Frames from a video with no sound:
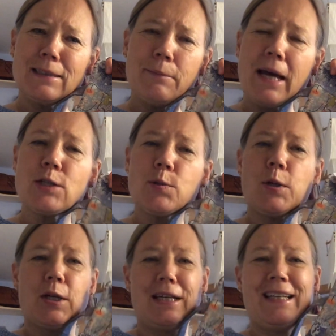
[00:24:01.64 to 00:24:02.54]

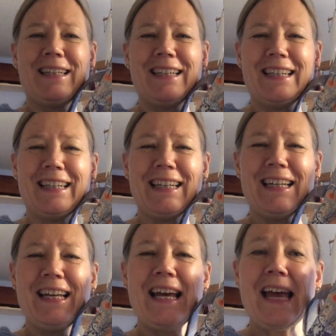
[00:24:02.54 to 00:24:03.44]
Patchwork.
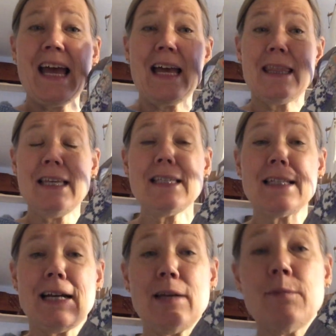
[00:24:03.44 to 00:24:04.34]
And this
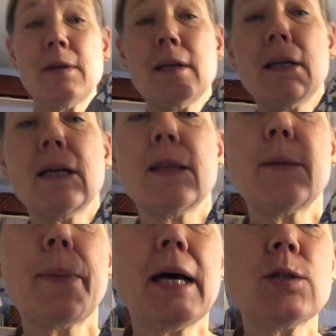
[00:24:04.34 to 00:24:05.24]
time
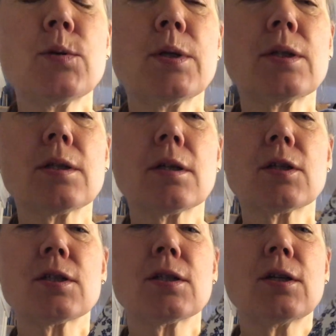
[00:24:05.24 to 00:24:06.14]
the patchwork
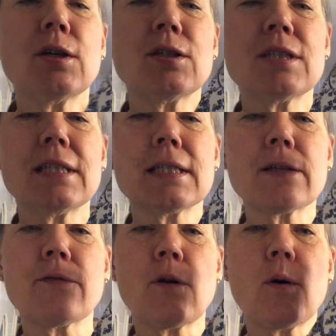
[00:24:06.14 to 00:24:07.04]

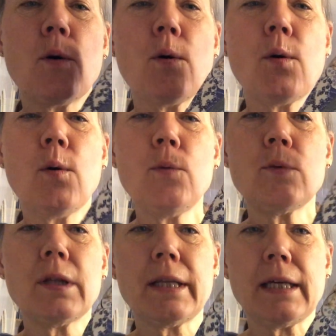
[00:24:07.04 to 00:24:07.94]
consists of
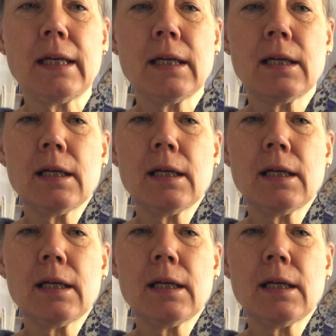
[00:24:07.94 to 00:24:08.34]
only